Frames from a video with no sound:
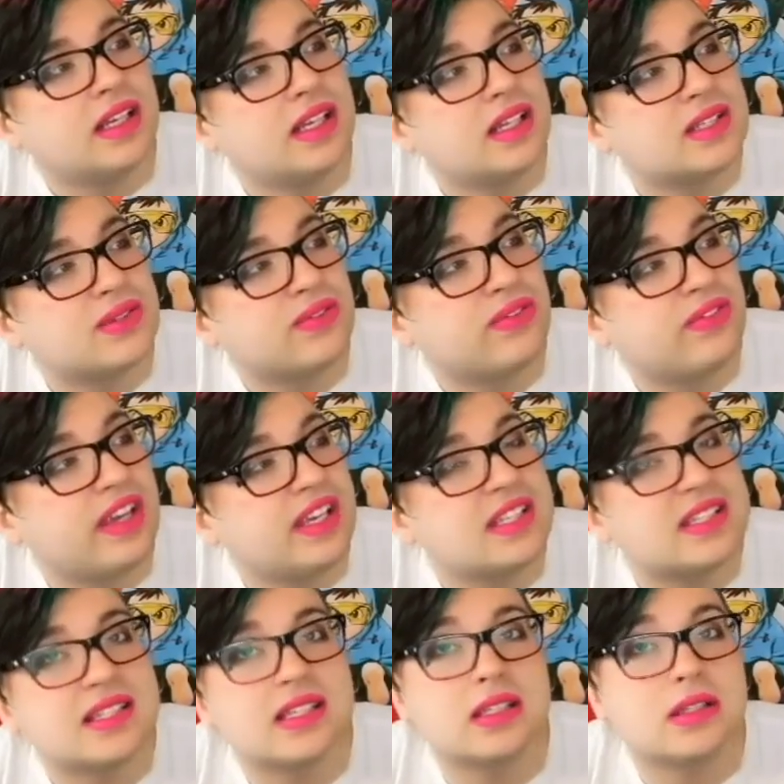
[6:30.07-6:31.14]
His
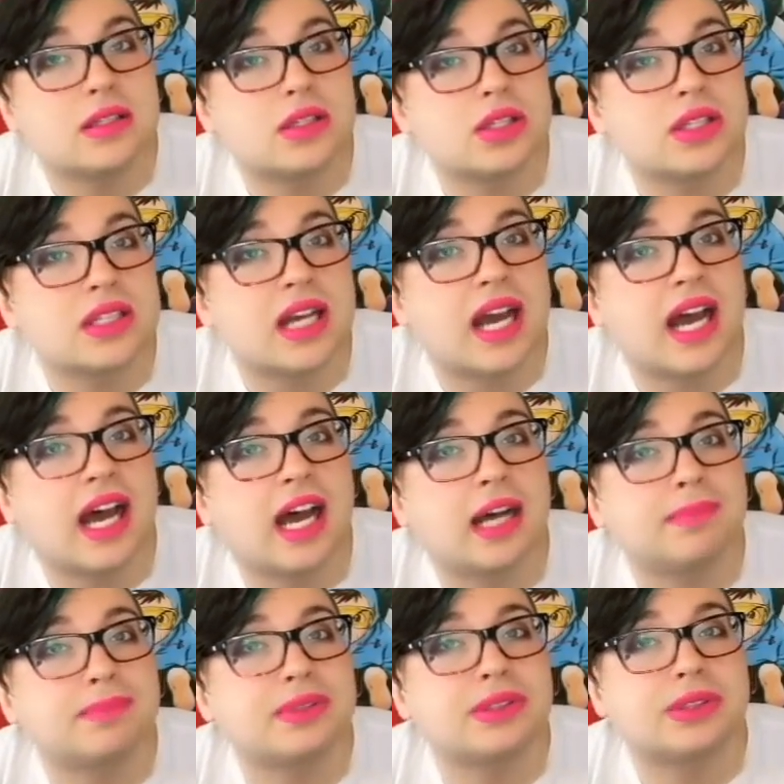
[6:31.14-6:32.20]
face is just
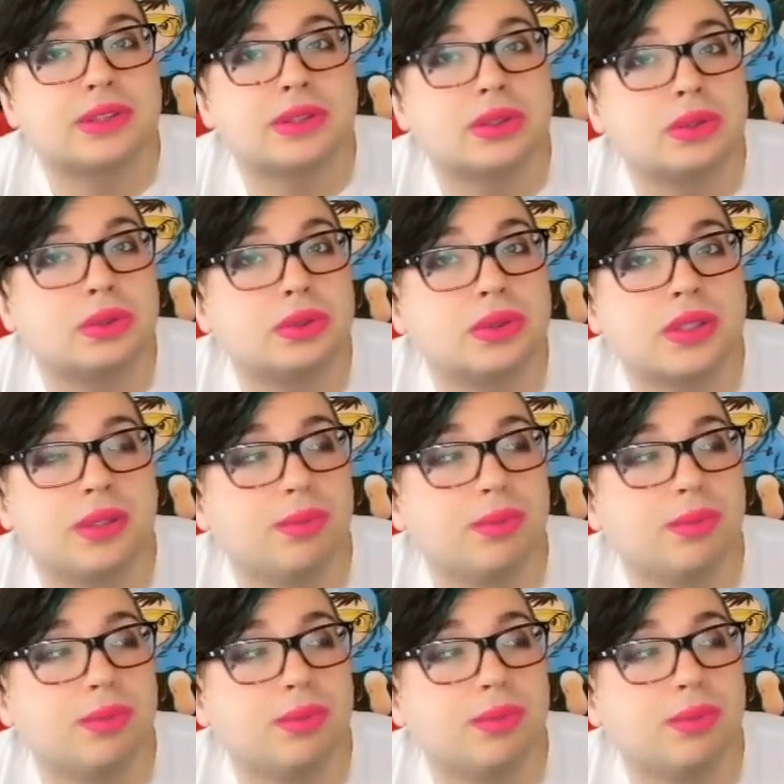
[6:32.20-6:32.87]
absolutely